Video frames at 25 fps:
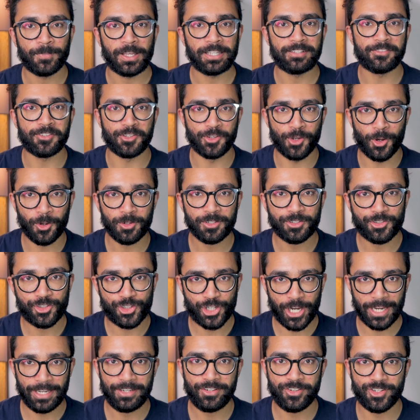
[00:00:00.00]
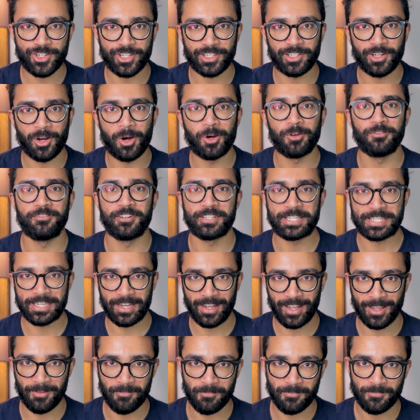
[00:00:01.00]
it's not changing over
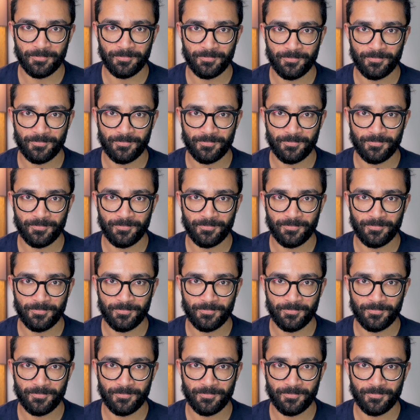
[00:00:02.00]
time.